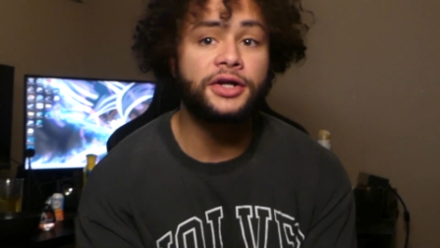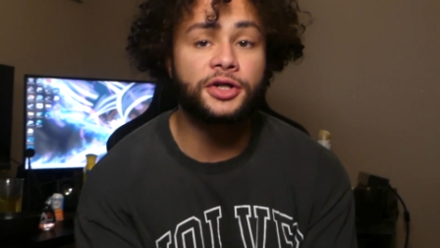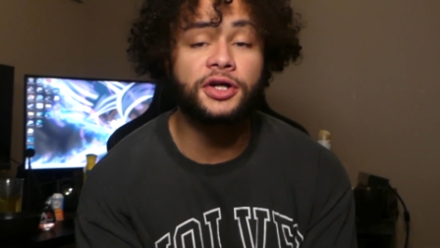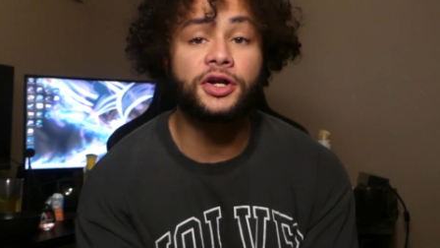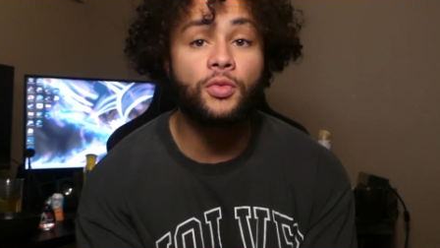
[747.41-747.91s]

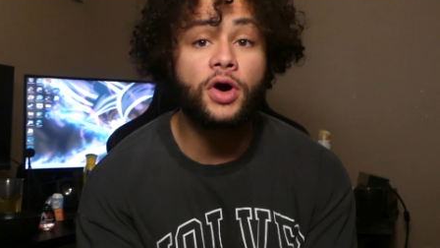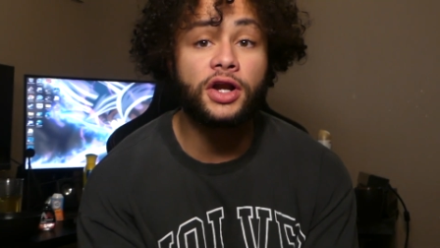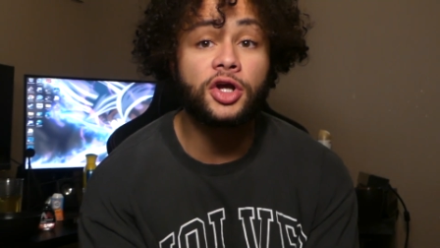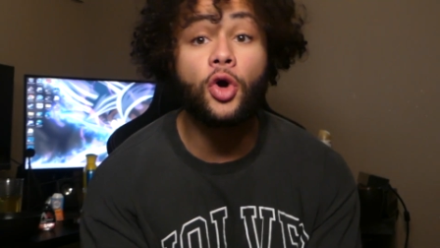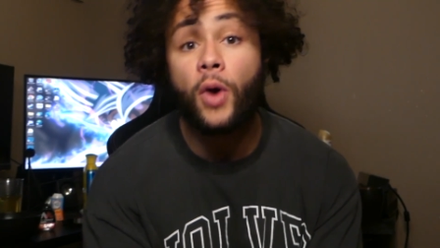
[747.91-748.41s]
You're going to want
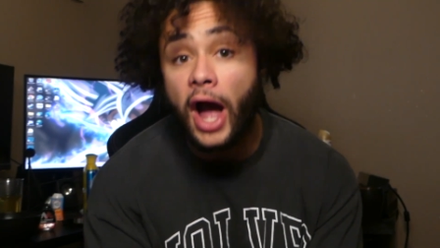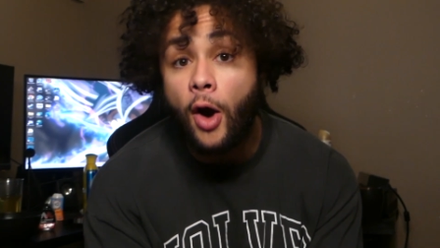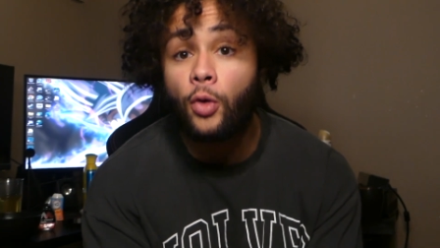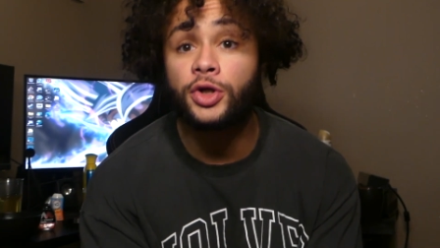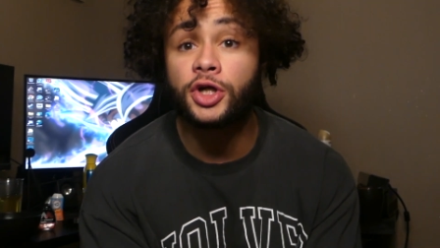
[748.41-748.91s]
to go
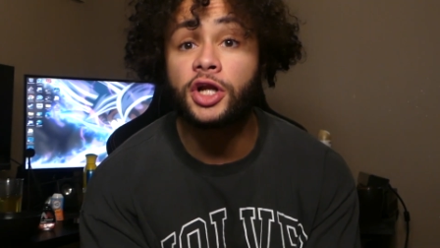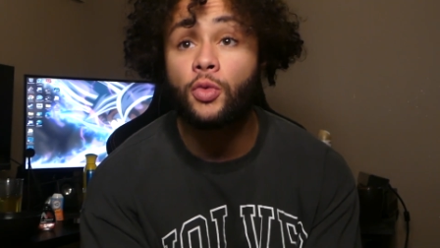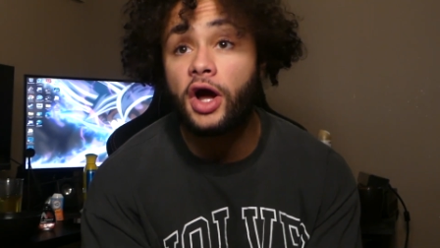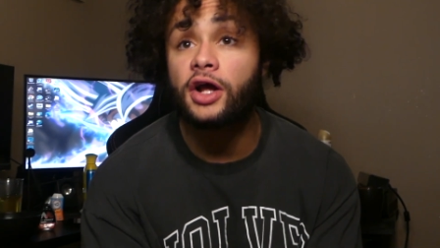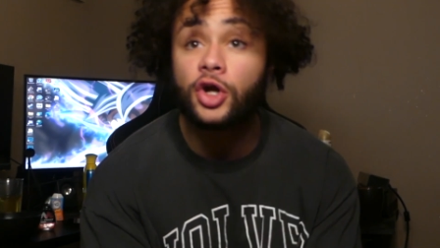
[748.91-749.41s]
out. You're going to
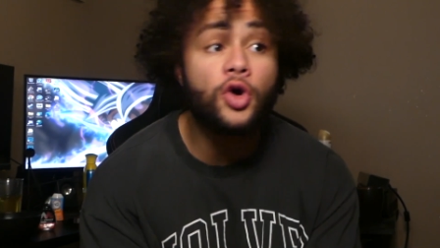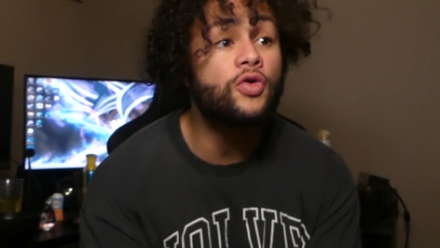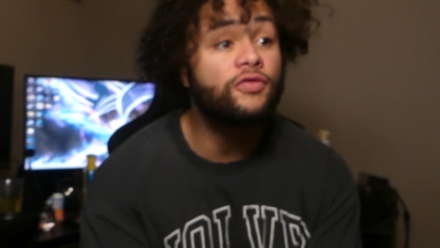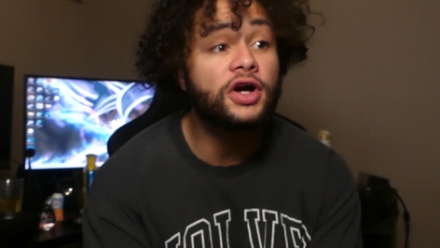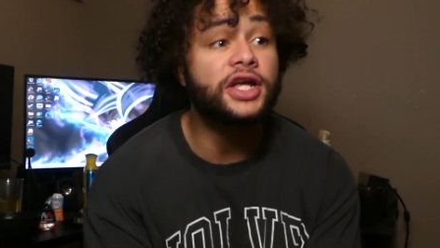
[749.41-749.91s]
want to
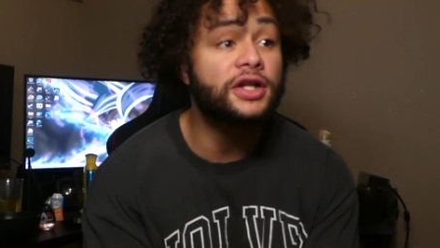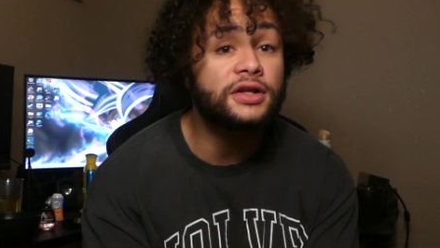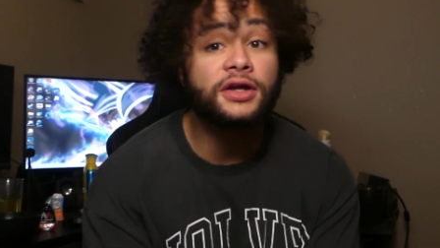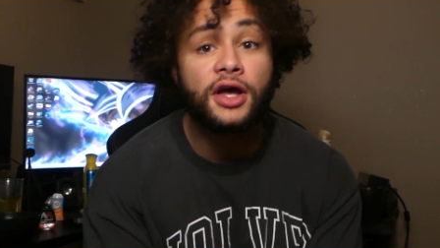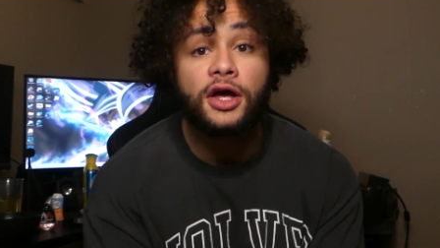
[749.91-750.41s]
go
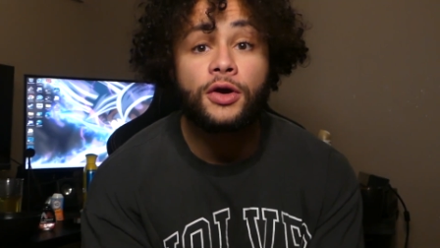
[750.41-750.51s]
fucking